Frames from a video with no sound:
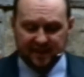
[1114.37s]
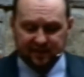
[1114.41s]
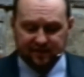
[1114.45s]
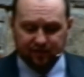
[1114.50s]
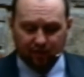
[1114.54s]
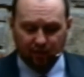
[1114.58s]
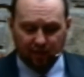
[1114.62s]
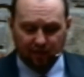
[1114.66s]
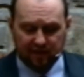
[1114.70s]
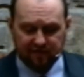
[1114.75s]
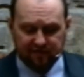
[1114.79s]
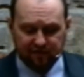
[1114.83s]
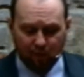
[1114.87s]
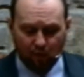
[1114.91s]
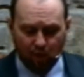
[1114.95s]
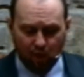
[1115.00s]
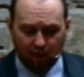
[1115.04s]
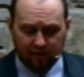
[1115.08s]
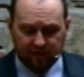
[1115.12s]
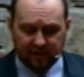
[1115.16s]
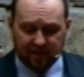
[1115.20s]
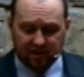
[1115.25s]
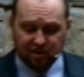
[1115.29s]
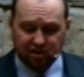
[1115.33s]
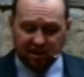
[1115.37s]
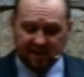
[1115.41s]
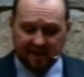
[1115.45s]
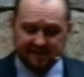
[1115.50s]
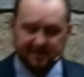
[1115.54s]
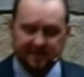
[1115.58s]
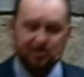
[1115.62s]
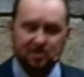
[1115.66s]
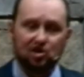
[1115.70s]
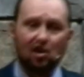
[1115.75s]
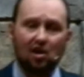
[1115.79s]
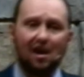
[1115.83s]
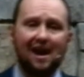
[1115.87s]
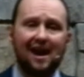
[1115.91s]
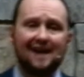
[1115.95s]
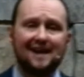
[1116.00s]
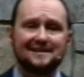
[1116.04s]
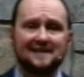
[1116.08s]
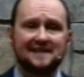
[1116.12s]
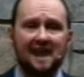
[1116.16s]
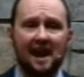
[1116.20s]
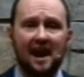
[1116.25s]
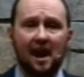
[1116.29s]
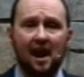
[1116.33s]
34 that Jesus cries
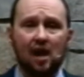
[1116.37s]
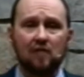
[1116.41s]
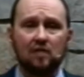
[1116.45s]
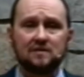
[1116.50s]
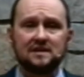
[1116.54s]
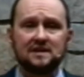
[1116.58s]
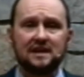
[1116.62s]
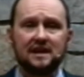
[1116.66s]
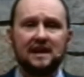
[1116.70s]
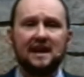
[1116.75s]
out,